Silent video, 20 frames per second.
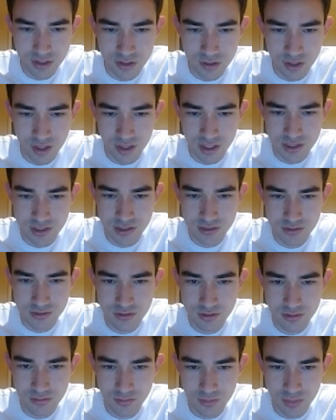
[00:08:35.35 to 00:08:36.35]
Okay, let's
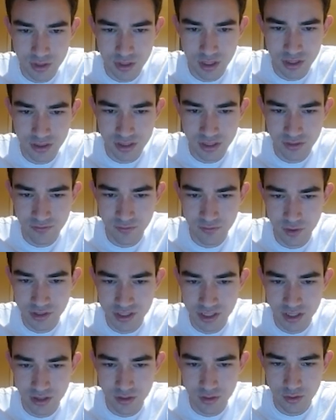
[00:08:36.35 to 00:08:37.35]
play d4,
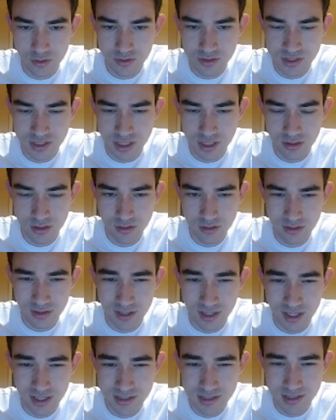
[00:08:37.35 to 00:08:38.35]
taking the whole center.
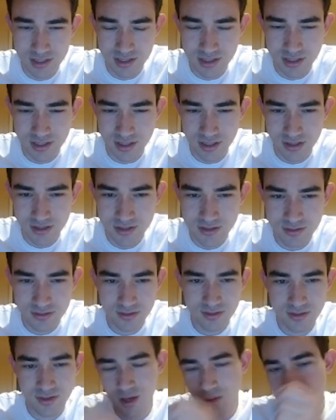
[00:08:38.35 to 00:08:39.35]
Knight c6.
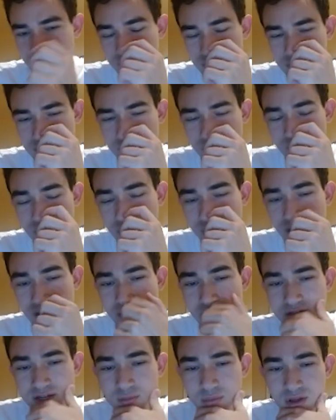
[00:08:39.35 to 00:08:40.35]
The computers really
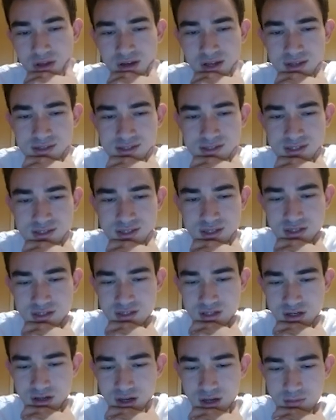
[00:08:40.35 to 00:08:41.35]
like to play knight c6
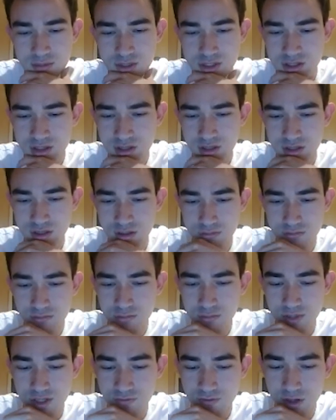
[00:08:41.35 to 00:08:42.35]
here. I'm just going to
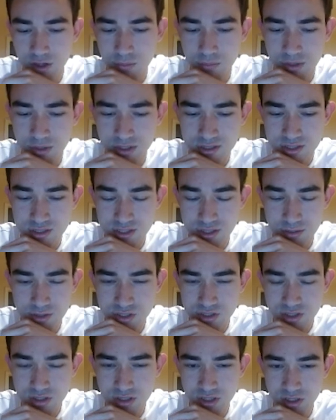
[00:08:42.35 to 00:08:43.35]
develop pieces. I'm
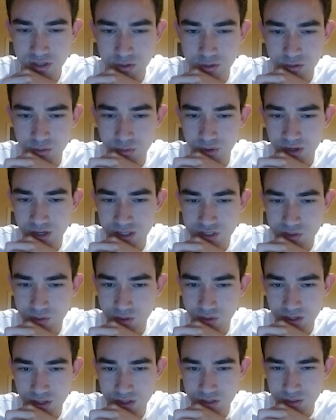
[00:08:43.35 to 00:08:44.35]
just going to ignore what he's
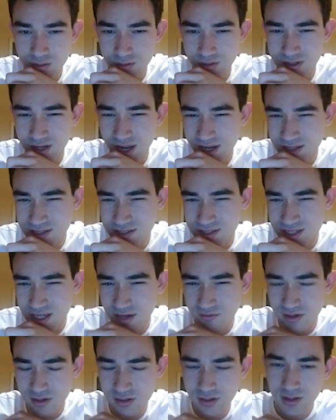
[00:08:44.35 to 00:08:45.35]
trying to do. Knight
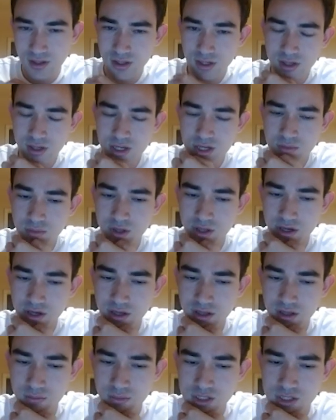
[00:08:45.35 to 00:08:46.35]
e7,
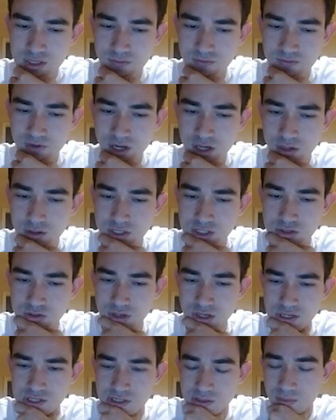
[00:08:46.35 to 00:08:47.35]
blocking the bishop. Very
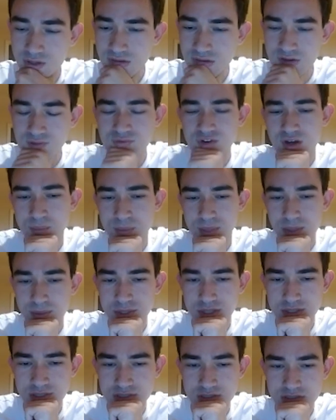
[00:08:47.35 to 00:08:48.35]
strange. I'm going to develop my
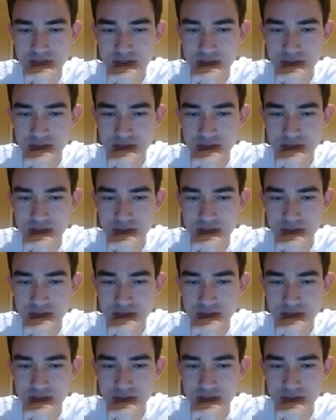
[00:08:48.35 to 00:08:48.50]
pieces.